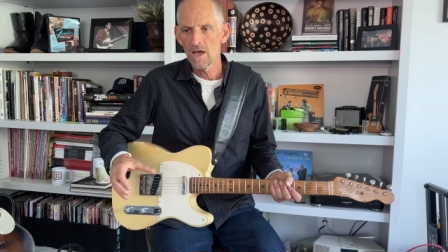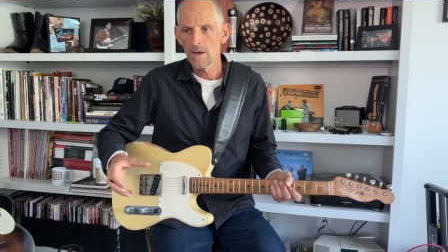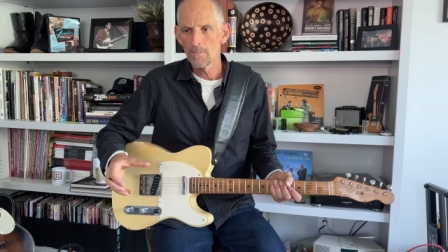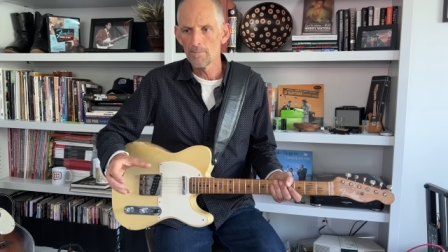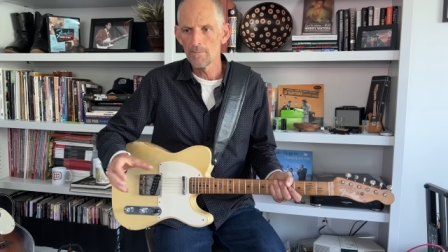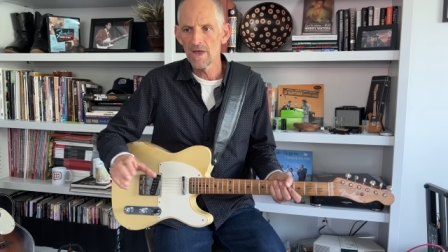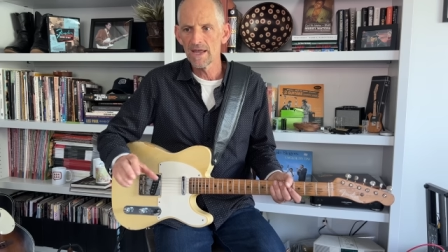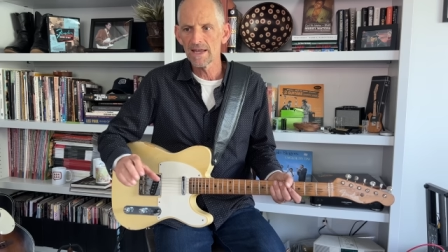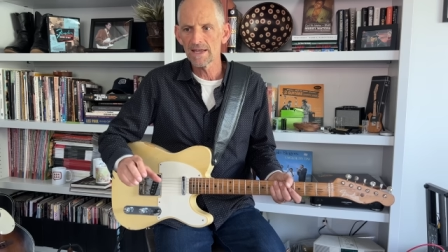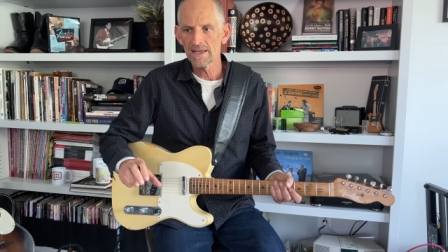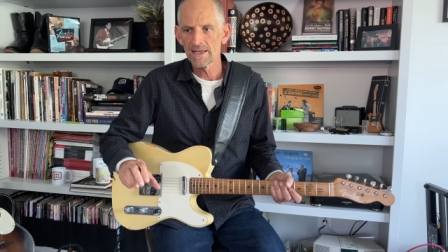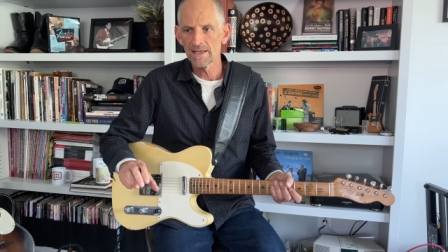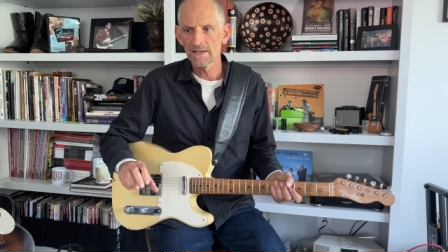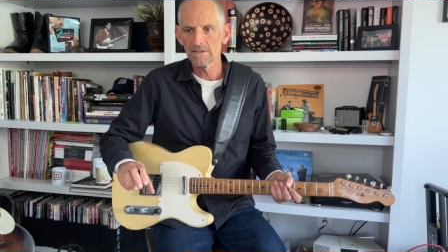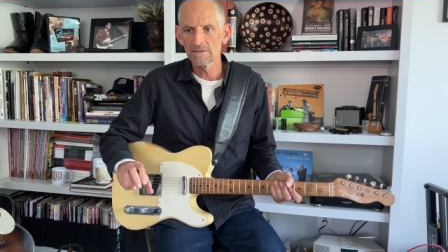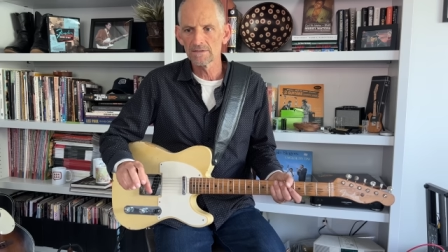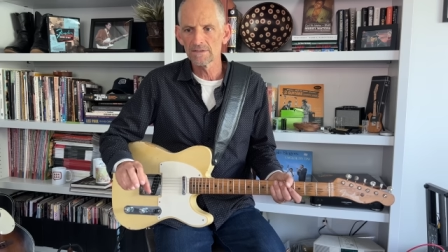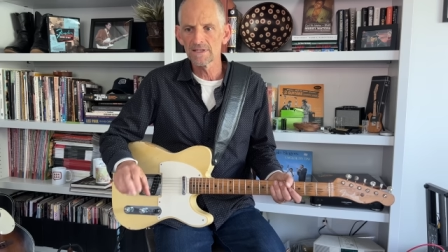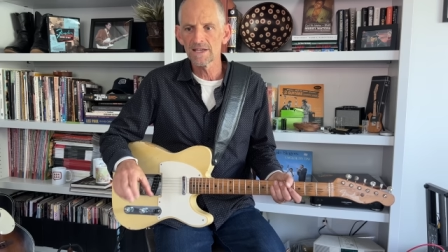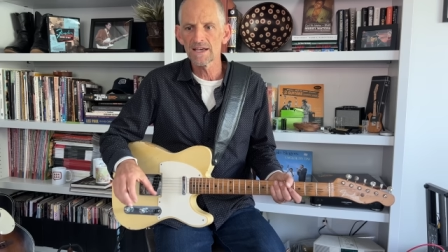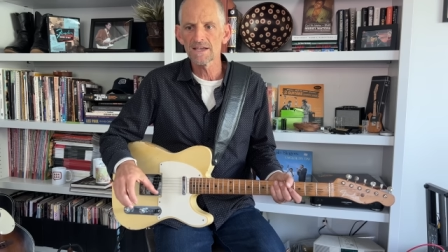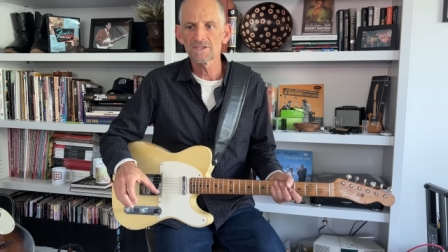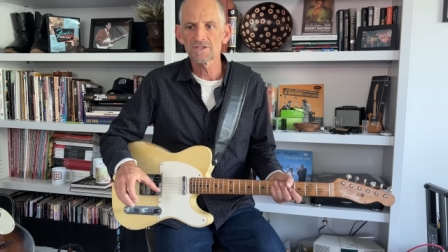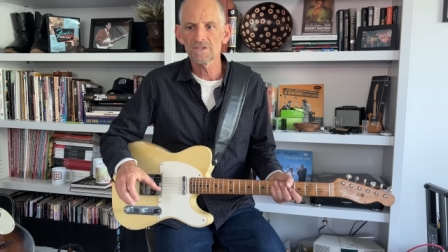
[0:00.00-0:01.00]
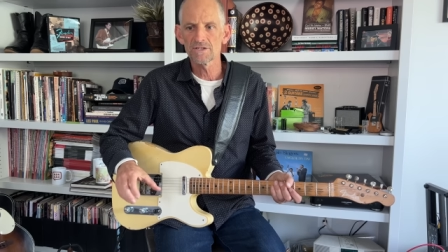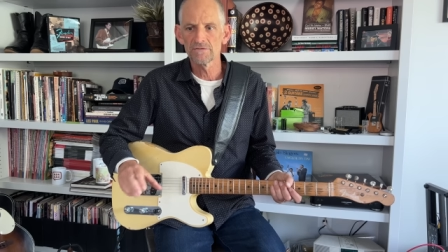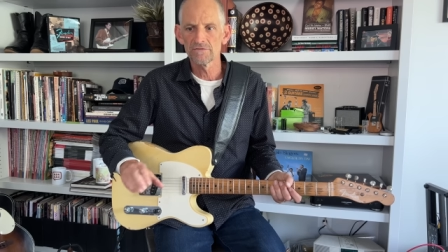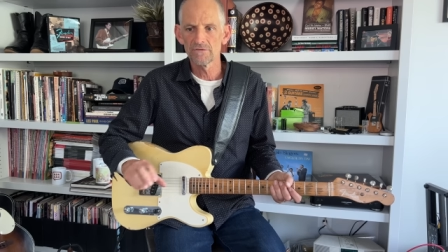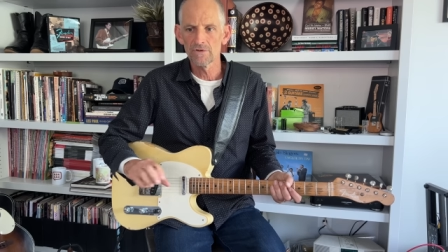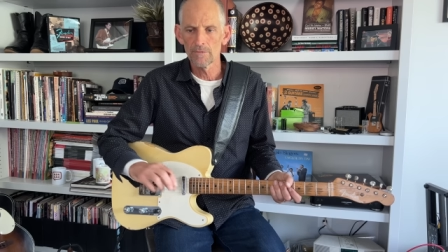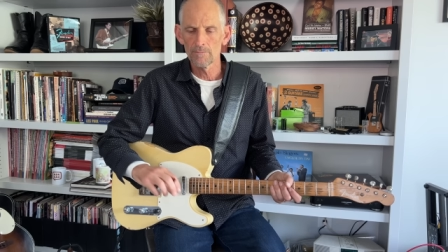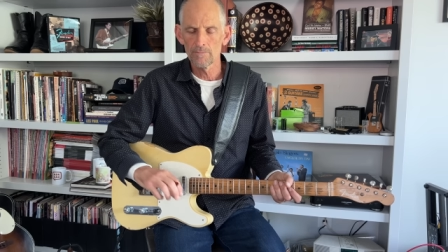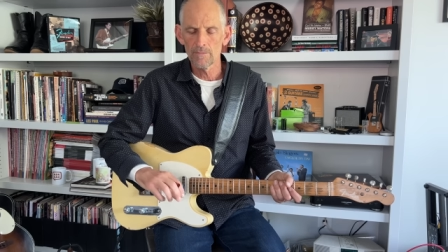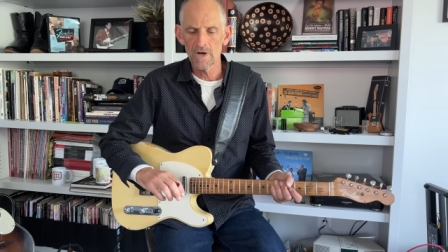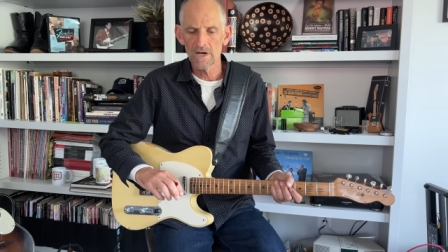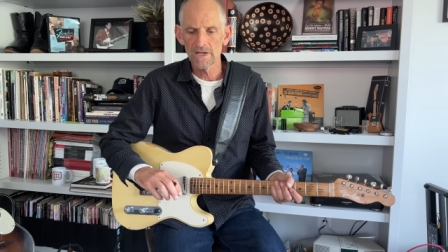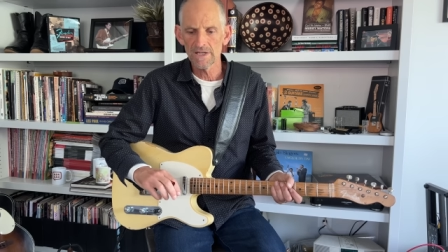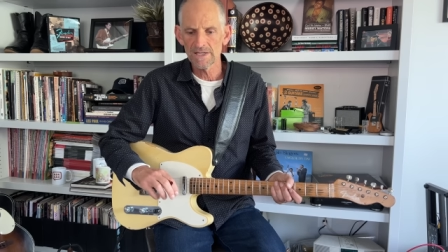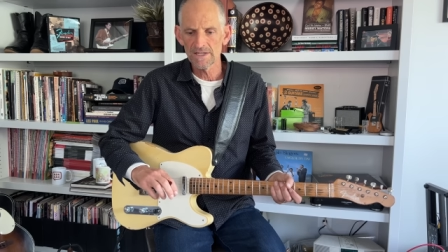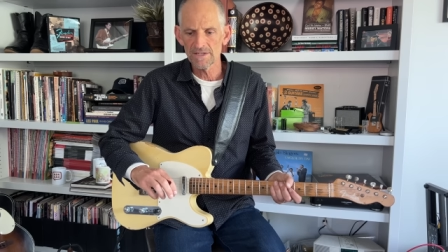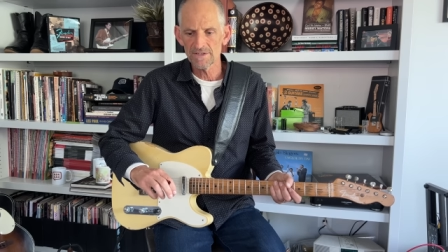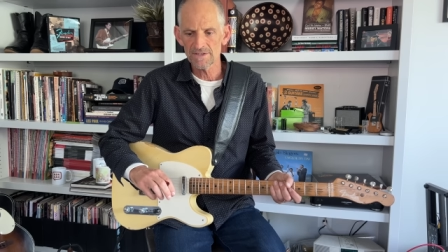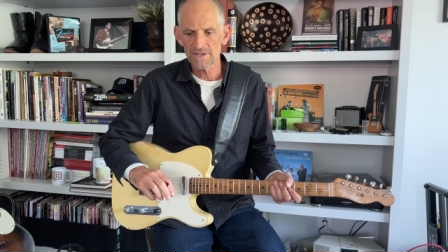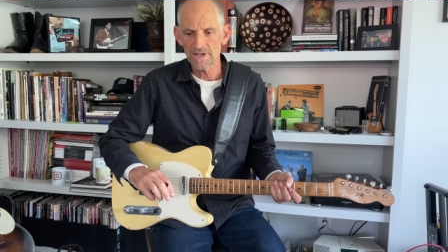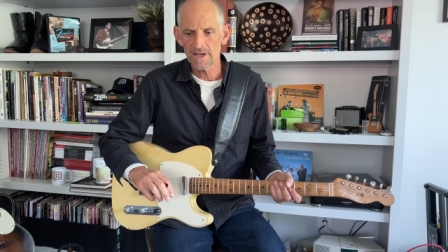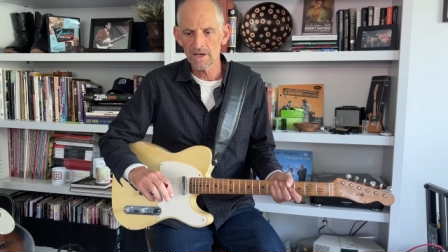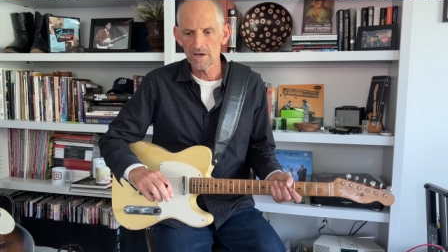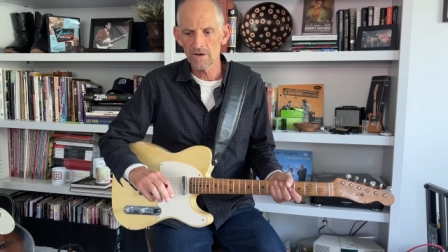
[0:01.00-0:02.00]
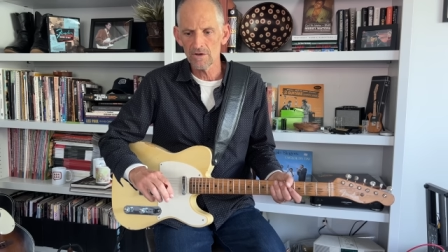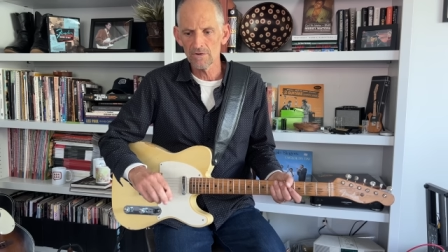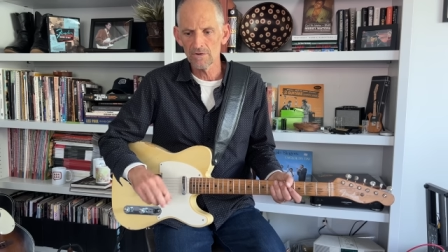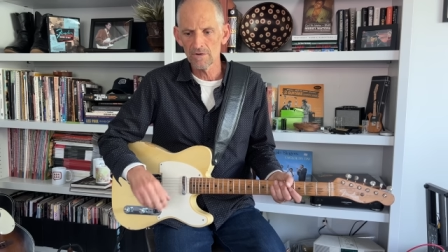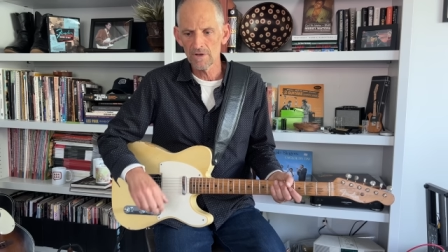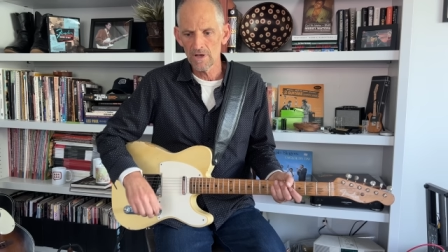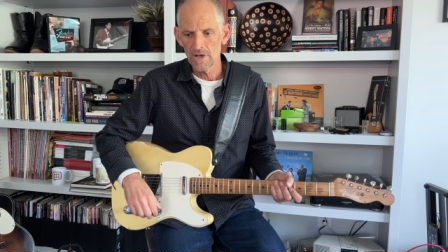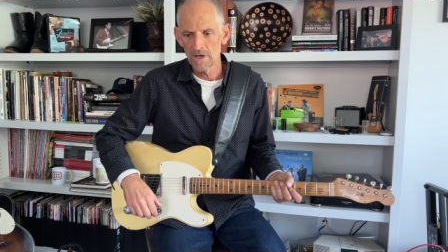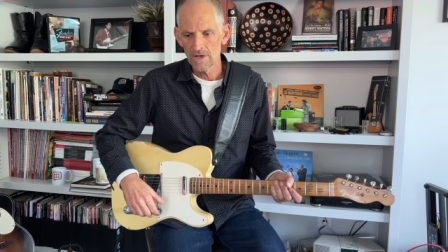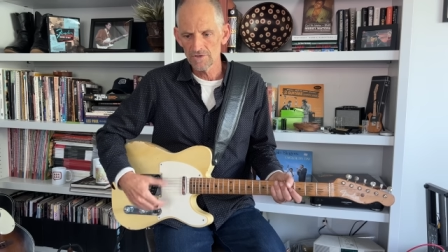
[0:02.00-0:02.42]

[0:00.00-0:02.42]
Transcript: making less of a muddy sound